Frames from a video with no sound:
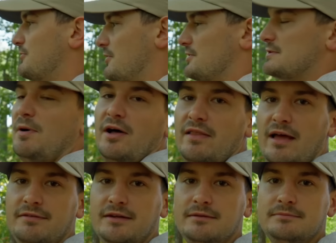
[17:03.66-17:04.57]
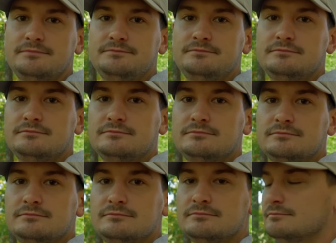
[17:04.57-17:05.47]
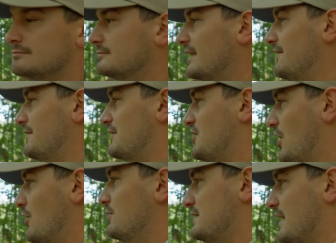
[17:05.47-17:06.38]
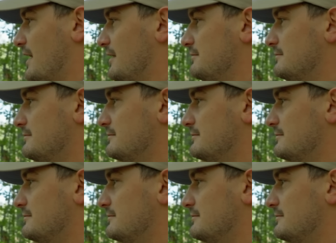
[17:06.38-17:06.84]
throw this putt lefty. If it goes in,